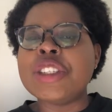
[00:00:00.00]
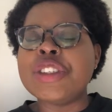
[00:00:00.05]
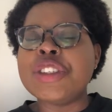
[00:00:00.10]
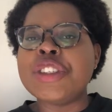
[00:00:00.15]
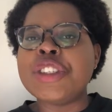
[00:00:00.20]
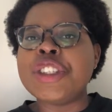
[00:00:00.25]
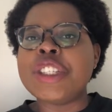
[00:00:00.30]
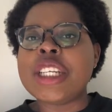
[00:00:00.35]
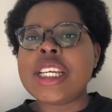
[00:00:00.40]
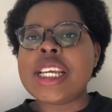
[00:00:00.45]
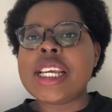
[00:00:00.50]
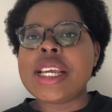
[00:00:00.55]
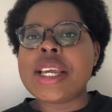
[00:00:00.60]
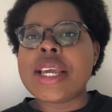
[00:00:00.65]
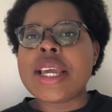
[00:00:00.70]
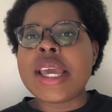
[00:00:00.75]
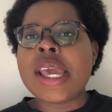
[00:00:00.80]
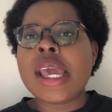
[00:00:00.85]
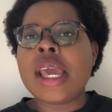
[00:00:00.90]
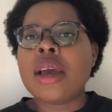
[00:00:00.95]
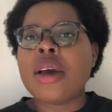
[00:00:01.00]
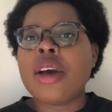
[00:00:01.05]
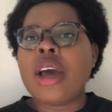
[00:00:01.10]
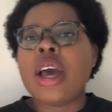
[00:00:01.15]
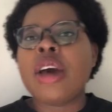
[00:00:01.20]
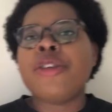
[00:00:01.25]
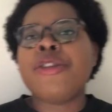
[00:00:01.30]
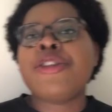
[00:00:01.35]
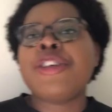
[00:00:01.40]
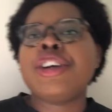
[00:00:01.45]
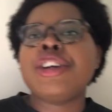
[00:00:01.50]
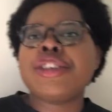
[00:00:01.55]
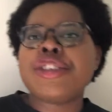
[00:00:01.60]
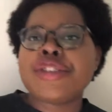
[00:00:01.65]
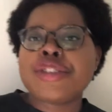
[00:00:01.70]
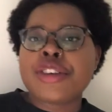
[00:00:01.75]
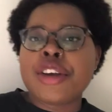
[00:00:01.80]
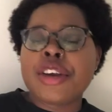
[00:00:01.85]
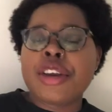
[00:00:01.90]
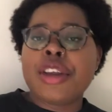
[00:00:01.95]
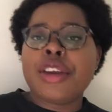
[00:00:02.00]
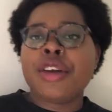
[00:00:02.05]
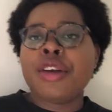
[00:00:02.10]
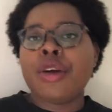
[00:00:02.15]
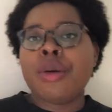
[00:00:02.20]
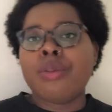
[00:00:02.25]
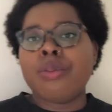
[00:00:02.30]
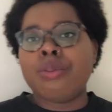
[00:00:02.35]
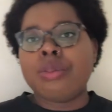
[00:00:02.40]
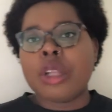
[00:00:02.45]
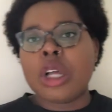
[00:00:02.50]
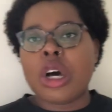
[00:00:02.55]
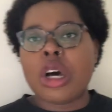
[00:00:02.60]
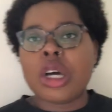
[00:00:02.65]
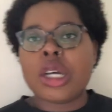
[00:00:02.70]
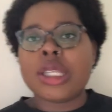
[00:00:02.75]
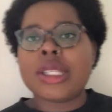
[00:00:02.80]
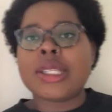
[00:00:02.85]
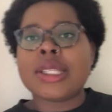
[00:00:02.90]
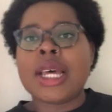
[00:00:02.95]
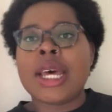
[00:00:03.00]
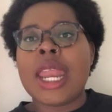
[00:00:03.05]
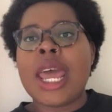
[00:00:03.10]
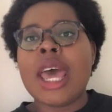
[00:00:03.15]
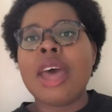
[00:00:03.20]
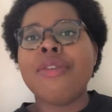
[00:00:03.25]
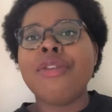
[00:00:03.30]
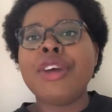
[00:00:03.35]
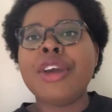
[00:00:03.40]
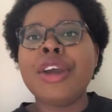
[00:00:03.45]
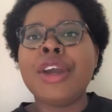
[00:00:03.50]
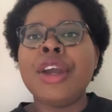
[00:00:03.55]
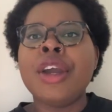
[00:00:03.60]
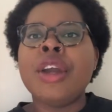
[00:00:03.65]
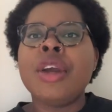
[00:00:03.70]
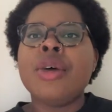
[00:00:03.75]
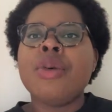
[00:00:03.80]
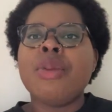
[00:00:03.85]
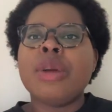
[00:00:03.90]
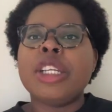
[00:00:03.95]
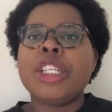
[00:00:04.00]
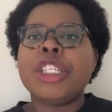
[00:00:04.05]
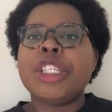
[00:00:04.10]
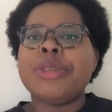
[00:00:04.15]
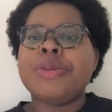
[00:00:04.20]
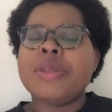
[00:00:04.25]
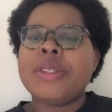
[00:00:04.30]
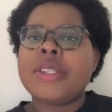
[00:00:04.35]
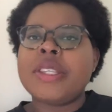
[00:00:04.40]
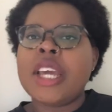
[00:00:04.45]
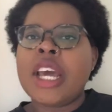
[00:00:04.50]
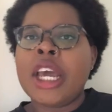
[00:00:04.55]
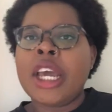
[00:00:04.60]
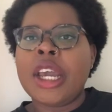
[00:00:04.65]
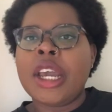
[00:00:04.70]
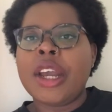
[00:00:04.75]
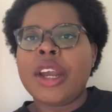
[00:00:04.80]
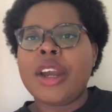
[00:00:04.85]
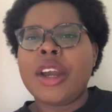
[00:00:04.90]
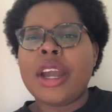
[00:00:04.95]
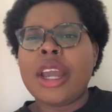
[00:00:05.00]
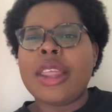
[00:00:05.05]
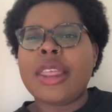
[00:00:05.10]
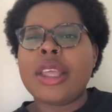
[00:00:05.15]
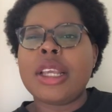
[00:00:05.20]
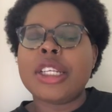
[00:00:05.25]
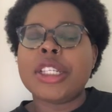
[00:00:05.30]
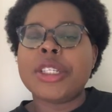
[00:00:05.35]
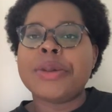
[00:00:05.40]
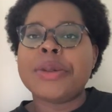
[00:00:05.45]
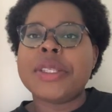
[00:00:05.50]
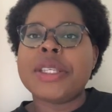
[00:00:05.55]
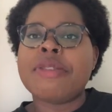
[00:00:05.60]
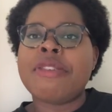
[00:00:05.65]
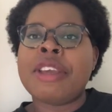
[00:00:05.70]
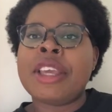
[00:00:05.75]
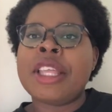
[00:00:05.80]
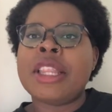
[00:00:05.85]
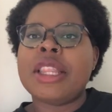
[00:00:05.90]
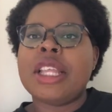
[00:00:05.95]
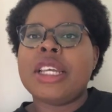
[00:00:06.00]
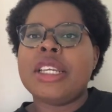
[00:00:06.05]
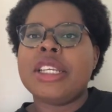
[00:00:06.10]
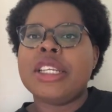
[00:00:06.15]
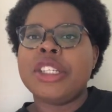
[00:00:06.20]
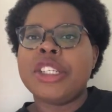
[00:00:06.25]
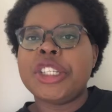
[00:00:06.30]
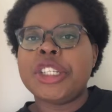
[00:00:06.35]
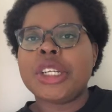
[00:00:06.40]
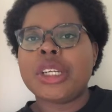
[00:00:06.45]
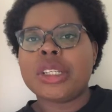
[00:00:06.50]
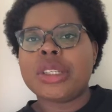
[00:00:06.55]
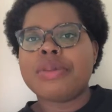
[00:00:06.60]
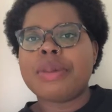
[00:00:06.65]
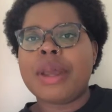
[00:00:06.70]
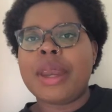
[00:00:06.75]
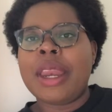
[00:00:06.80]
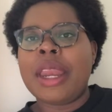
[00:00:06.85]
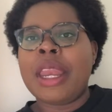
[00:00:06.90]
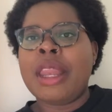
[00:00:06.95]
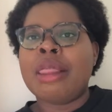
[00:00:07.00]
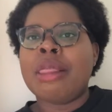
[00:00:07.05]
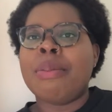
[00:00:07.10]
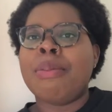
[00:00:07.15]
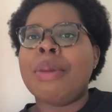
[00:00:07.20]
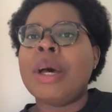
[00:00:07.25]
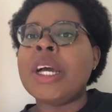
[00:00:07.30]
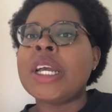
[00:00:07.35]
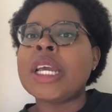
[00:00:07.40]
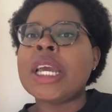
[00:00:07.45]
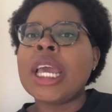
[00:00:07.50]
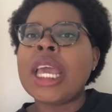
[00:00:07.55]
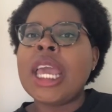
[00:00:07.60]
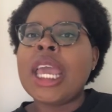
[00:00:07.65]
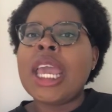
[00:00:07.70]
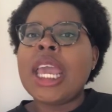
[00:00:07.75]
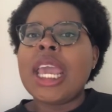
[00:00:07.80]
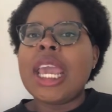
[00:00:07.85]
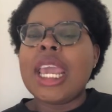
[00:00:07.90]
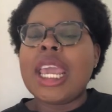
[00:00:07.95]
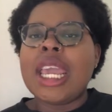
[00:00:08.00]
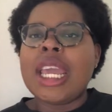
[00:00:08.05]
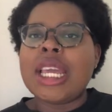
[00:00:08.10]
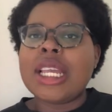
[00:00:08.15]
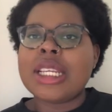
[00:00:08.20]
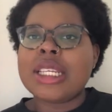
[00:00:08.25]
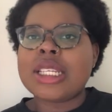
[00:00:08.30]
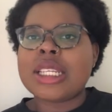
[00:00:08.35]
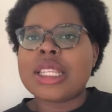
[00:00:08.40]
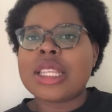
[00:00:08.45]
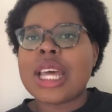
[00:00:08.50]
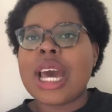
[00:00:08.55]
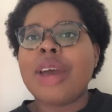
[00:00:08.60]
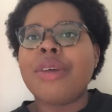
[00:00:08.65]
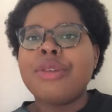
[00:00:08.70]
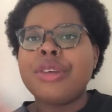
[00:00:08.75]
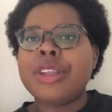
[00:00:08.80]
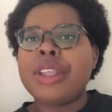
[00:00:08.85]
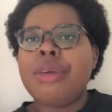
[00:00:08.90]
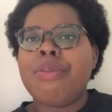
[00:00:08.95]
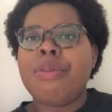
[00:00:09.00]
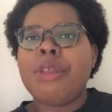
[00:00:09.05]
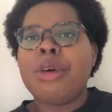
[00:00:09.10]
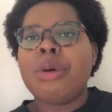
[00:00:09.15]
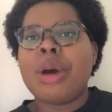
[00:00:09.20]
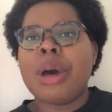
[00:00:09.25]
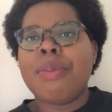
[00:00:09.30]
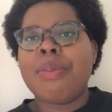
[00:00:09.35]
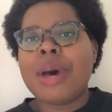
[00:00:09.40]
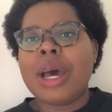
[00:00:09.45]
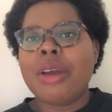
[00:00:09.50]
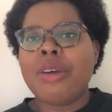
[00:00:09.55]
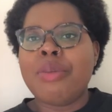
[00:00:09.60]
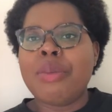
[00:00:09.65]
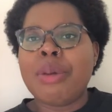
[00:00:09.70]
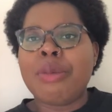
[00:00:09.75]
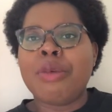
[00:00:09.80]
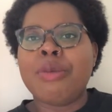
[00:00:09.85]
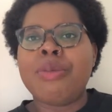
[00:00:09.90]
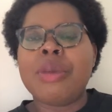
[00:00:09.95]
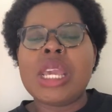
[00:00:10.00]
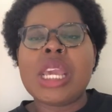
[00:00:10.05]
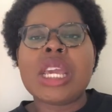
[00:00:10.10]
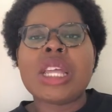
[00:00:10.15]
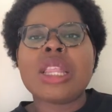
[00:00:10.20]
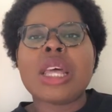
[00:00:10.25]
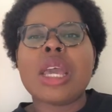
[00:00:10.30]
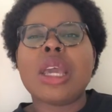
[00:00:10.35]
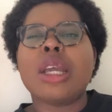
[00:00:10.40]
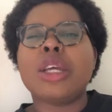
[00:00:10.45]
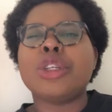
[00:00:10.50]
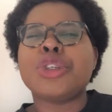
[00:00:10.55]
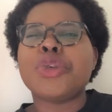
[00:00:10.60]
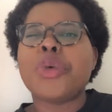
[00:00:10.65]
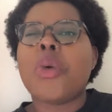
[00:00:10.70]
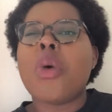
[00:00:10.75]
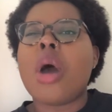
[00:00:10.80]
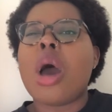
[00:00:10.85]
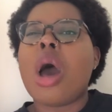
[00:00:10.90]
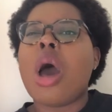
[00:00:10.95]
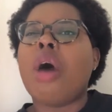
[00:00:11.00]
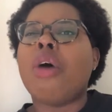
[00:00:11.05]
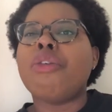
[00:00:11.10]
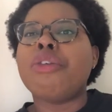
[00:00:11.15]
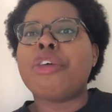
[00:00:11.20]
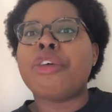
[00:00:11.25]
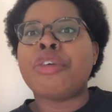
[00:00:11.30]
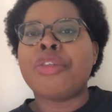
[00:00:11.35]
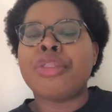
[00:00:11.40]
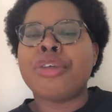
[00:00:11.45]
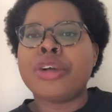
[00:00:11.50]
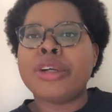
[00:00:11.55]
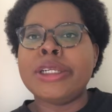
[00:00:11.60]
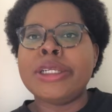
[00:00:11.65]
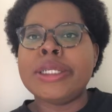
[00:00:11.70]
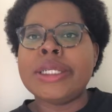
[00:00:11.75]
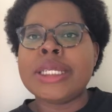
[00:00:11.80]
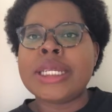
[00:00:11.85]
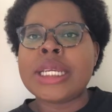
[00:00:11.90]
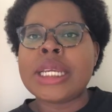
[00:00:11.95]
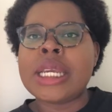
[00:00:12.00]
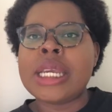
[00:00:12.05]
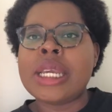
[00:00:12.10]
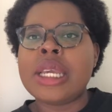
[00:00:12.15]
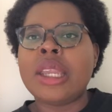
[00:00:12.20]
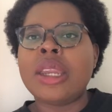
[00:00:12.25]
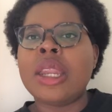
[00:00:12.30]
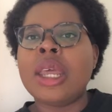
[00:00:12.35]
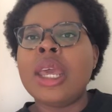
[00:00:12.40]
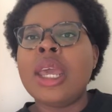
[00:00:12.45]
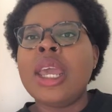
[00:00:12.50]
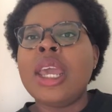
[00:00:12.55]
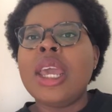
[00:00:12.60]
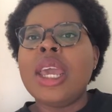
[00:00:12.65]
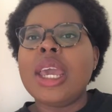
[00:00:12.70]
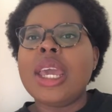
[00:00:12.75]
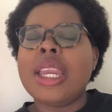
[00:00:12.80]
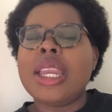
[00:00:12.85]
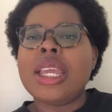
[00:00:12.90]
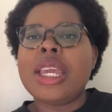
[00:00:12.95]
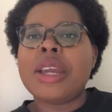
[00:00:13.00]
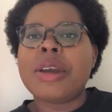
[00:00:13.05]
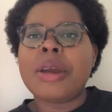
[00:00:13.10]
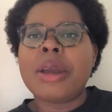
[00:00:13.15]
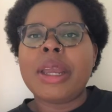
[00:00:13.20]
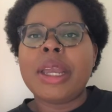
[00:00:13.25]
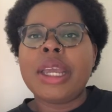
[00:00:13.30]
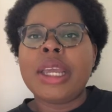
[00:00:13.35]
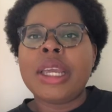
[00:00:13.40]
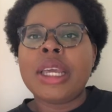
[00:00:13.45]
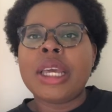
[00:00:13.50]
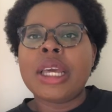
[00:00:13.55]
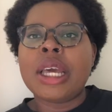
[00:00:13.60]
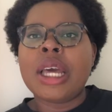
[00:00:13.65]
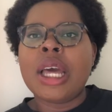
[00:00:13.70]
She first started her blog Slut Ever when she was younger. I think she was living in London. She talks about it in the book, and that really blew up. I remember being like 12 or 13 and hearing